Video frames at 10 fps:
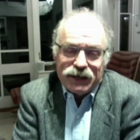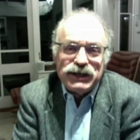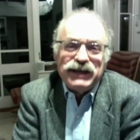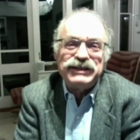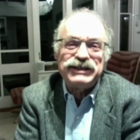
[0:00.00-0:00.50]
says
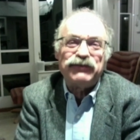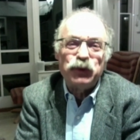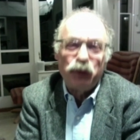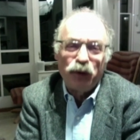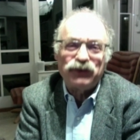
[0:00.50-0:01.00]
is if
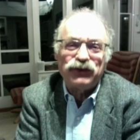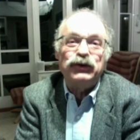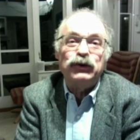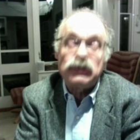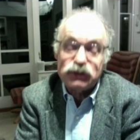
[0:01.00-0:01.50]
you want
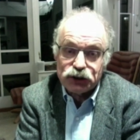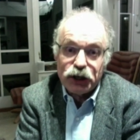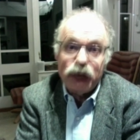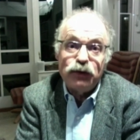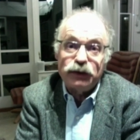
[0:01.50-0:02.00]
to
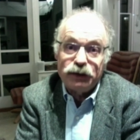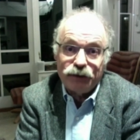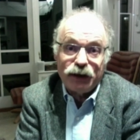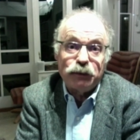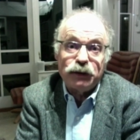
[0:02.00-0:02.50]
slow the
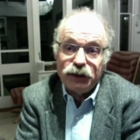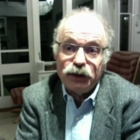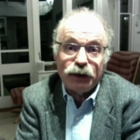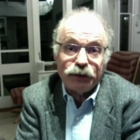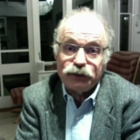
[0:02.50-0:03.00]
development, then
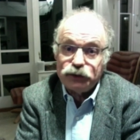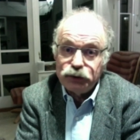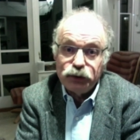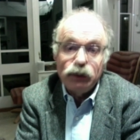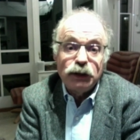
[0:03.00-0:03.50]
you have
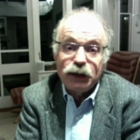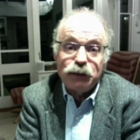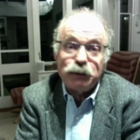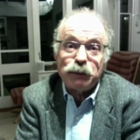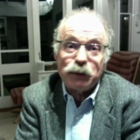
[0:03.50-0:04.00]
to
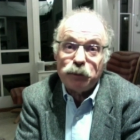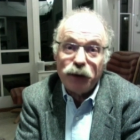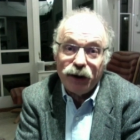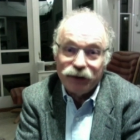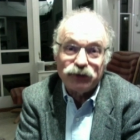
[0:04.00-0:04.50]
keep people
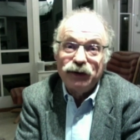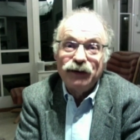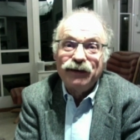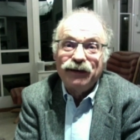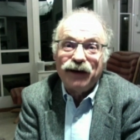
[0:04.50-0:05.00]
apart.
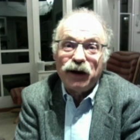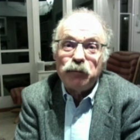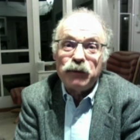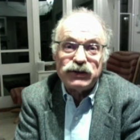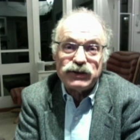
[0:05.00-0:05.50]

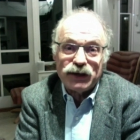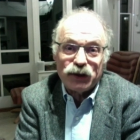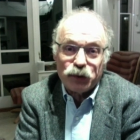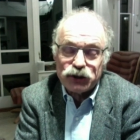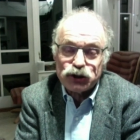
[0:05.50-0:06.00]
Um, it's then a
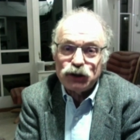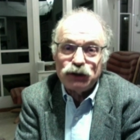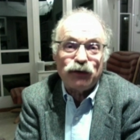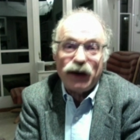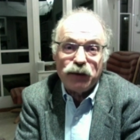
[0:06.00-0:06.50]
question
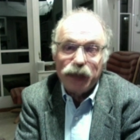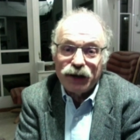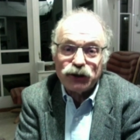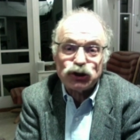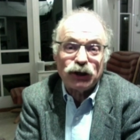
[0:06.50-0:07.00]
of how
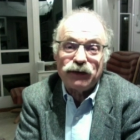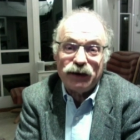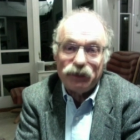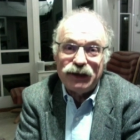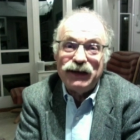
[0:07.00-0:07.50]
much, and
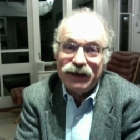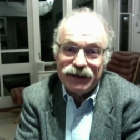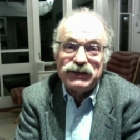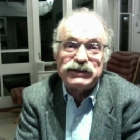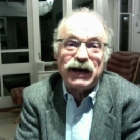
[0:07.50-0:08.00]
that really
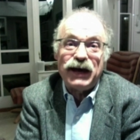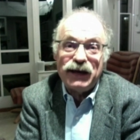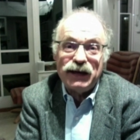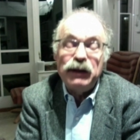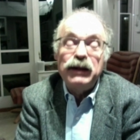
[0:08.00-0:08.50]
is
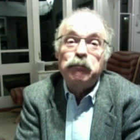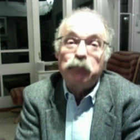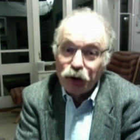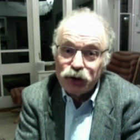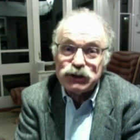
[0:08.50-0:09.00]
a
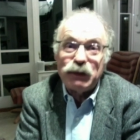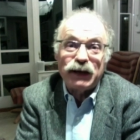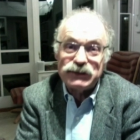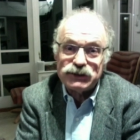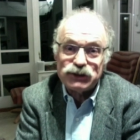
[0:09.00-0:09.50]

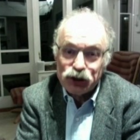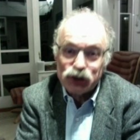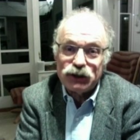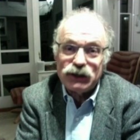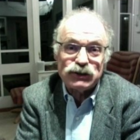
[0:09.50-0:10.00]
policymaker's
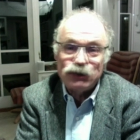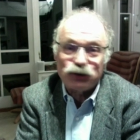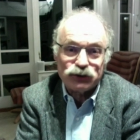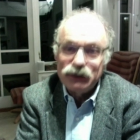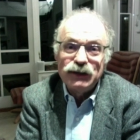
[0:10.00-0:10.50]
decision. It's
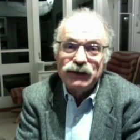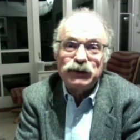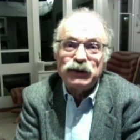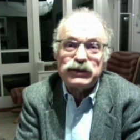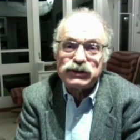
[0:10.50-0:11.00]
not,
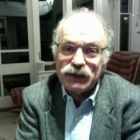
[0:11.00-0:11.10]
you know, the